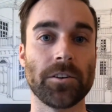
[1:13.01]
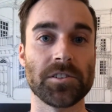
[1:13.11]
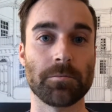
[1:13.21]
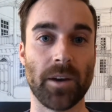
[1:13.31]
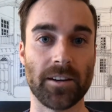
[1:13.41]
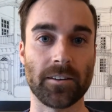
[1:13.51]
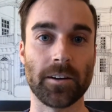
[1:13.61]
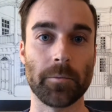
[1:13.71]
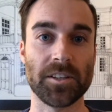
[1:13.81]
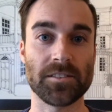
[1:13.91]
your spending
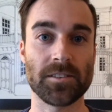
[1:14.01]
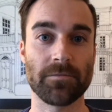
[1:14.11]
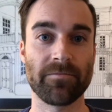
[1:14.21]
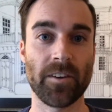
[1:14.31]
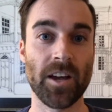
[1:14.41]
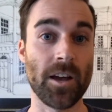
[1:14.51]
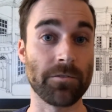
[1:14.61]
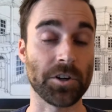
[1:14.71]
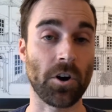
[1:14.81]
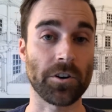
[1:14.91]
limits. If
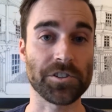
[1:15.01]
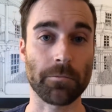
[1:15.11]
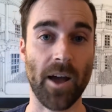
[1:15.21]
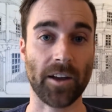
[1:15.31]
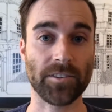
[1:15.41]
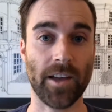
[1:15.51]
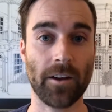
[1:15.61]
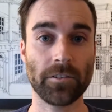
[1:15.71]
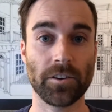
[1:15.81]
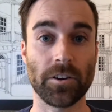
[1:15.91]
your cards are maxed
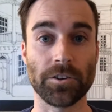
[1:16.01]
out,